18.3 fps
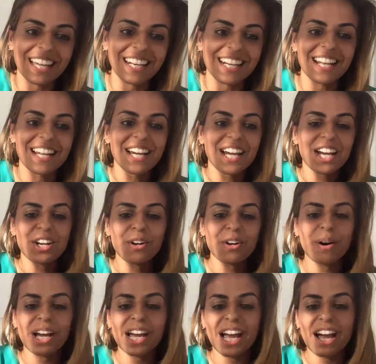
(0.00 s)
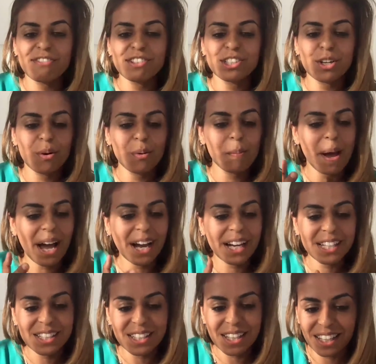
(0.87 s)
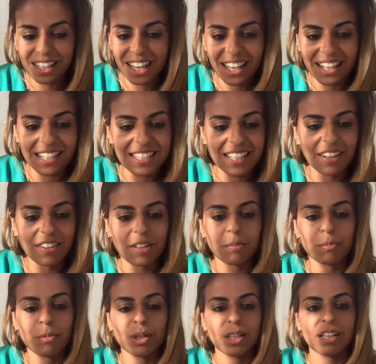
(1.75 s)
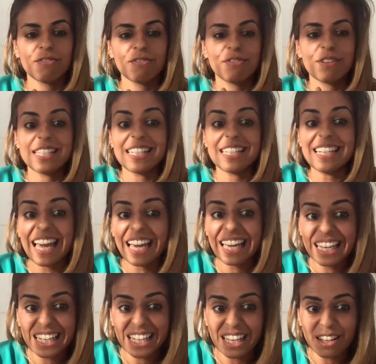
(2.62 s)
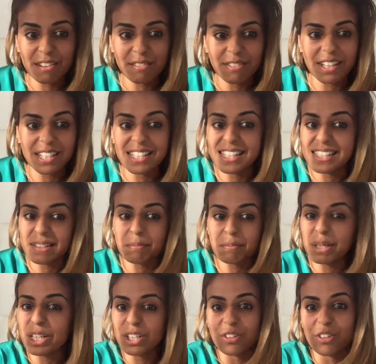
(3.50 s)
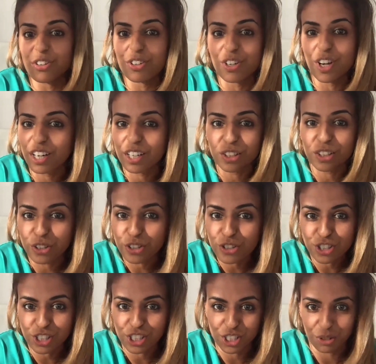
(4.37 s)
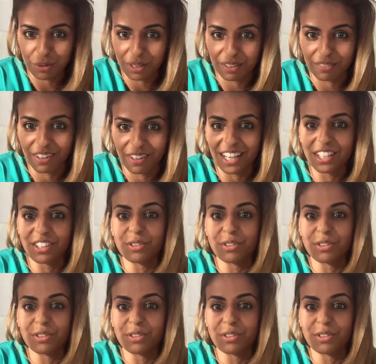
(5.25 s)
And, I have to go back again and tell them, well, if it's negative, it doesn't mean you're not allergic to it, right?